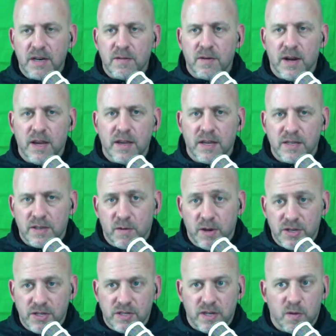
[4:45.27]
Right? Because the
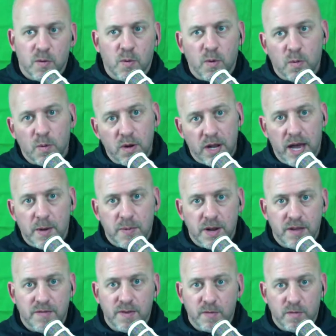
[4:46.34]
question is, like, well, what would happen
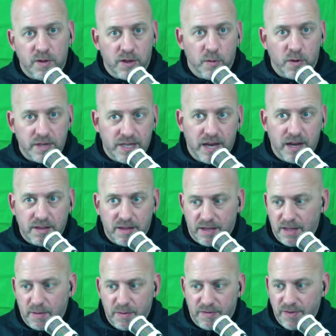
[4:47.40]
if it really worked out? Like,
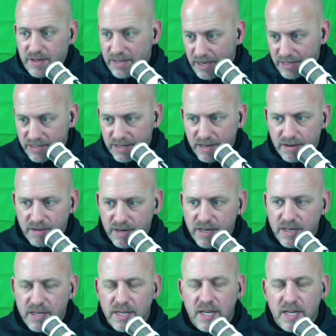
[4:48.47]
that'd be fantastic, right?